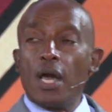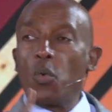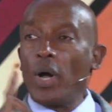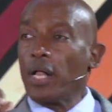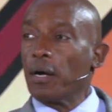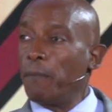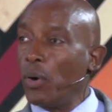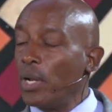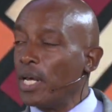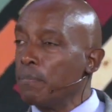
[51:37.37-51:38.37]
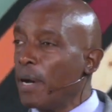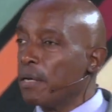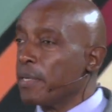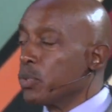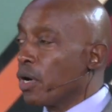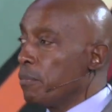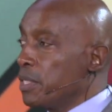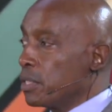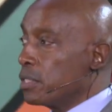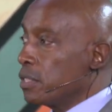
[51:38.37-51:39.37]
Well, Paul and Barnabas were
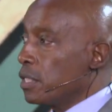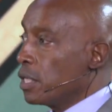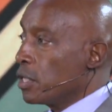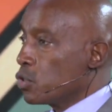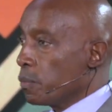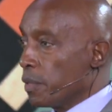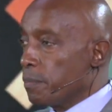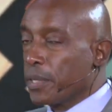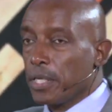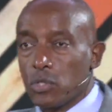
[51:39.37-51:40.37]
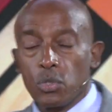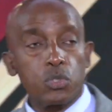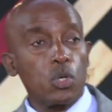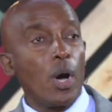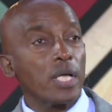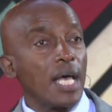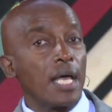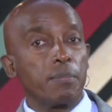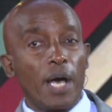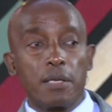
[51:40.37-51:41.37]
commissioned to, be to, to go out
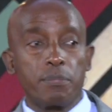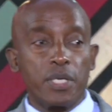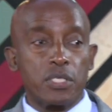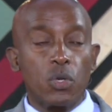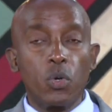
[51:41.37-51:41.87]
and, and preach.